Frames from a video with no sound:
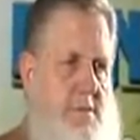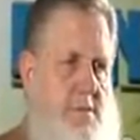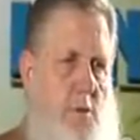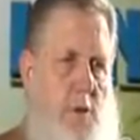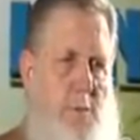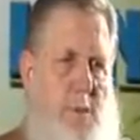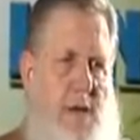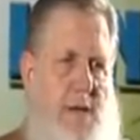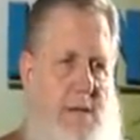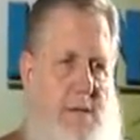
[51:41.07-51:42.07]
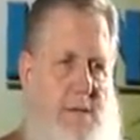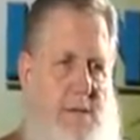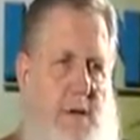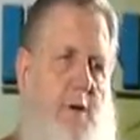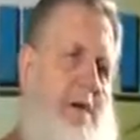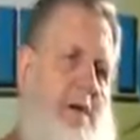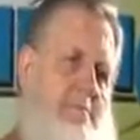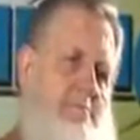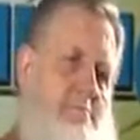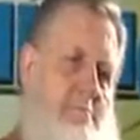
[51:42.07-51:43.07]
know anybody? Okay.
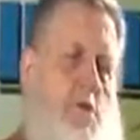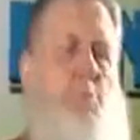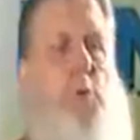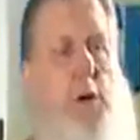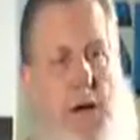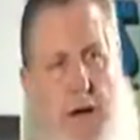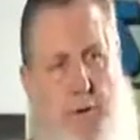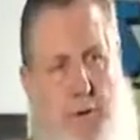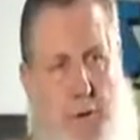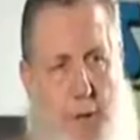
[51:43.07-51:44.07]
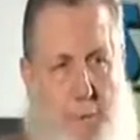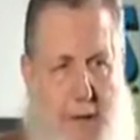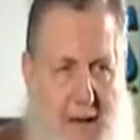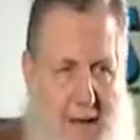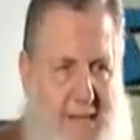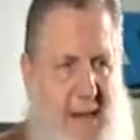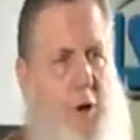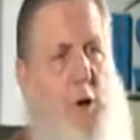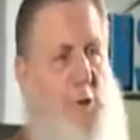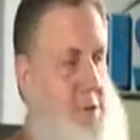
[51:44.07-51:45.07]
Good point. I don't know anybody like
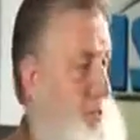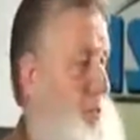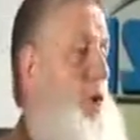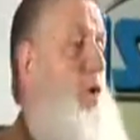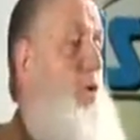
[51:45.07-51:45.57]
that, or else they would know